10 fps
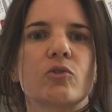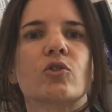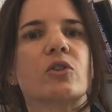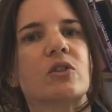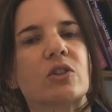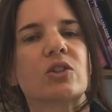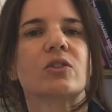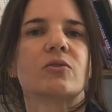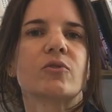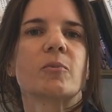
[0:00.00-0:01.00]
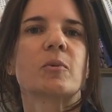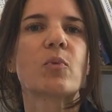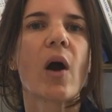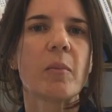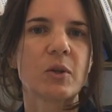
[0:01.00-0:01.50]
transition from the
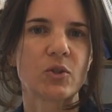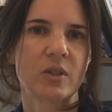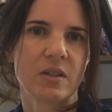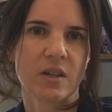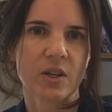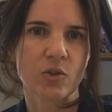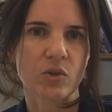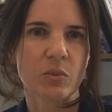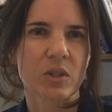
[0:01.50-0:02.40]
primary to the secondary